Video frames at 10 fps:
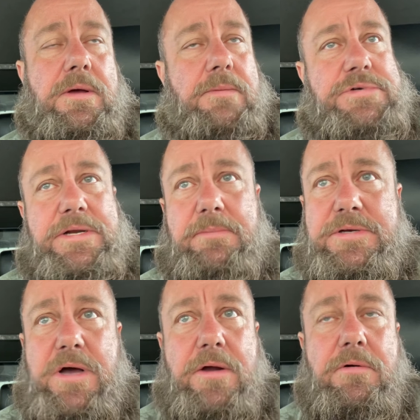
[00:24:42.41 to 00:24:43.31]
I'm trying to get my
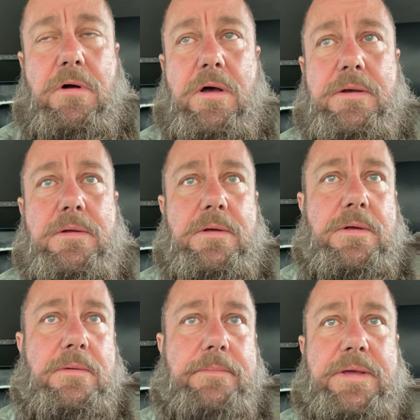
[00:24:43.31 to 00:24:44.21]
daughter on.
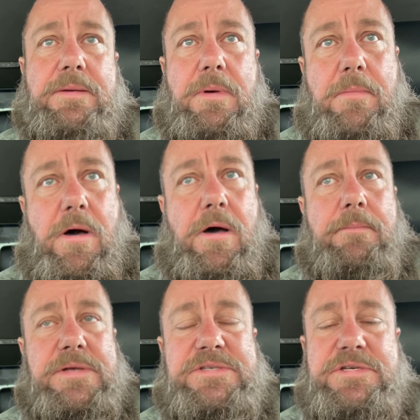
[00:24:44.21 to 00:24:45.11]
I get my
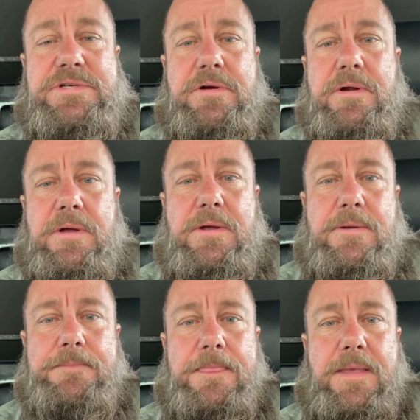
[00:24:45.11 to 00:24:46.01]
mom, my sister.
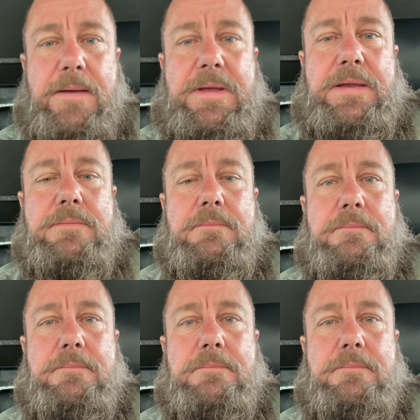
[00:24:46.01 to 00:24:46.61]
I mean,